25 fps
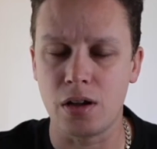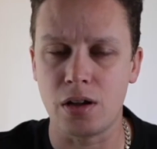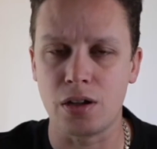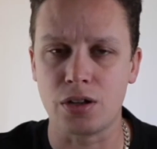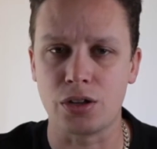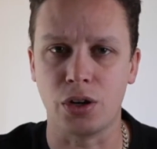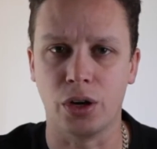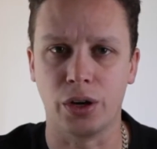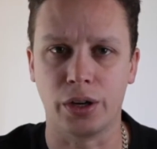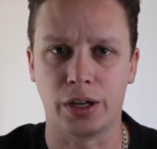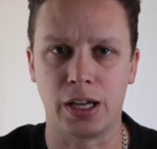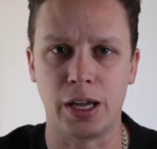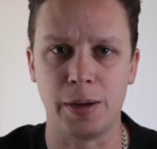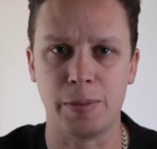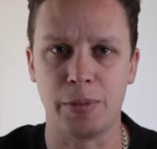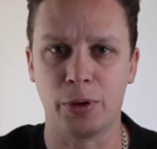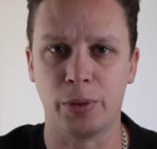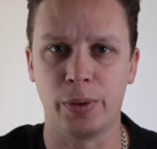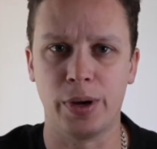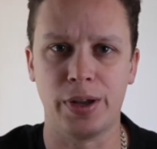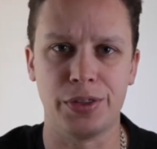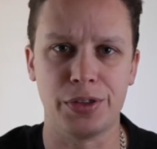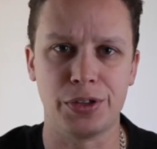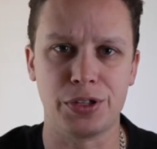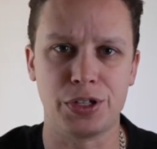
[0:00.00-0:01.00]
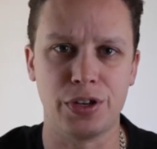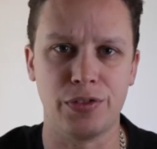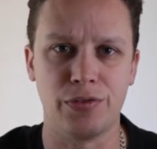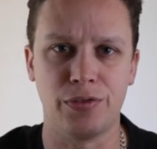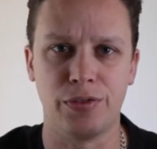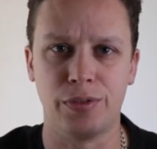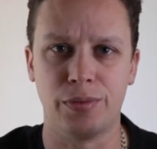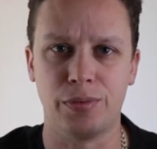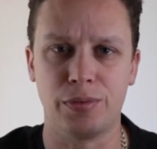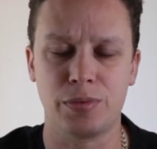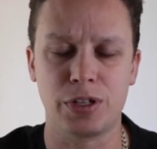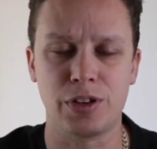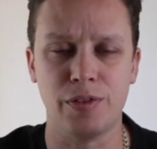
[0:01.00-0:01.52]
so I keep it around
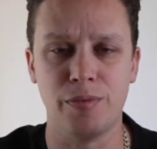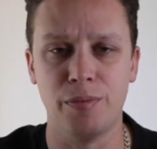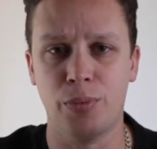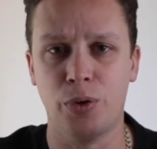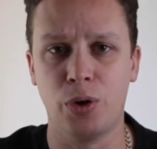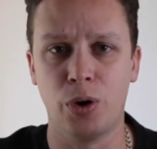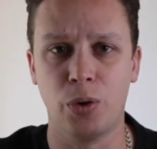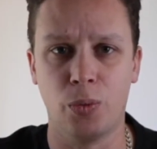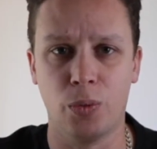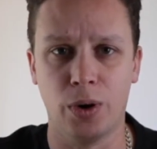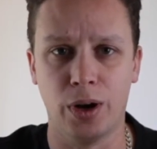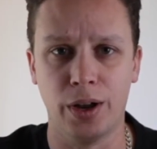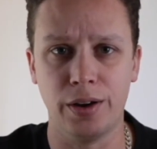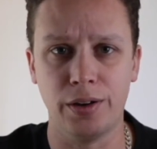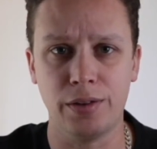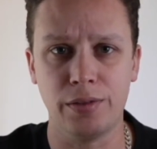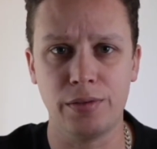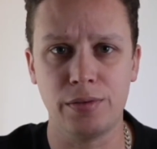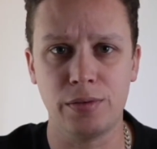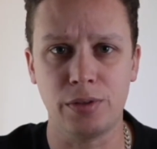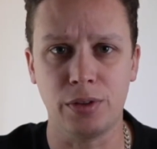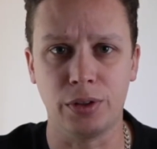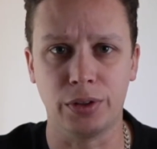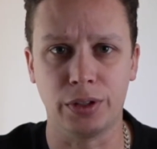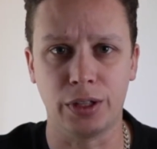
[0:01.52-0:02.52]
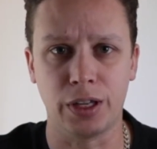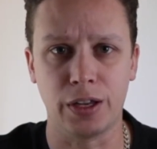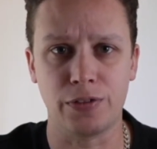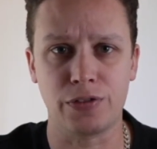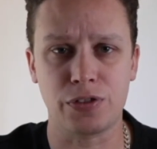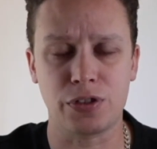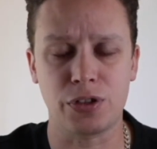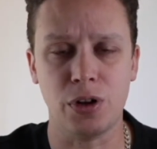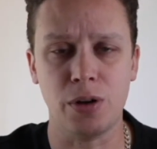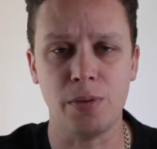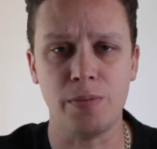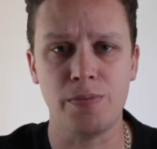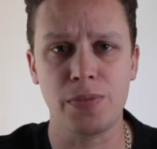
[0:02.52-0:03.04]
7.1 on the
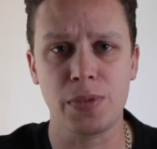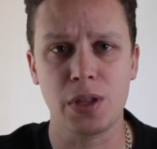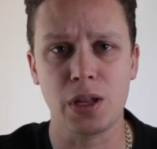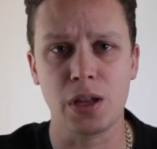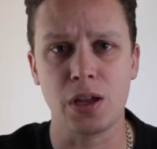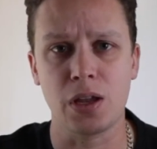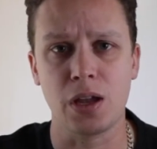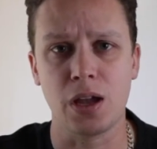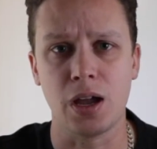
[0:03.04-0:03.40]
f-stop.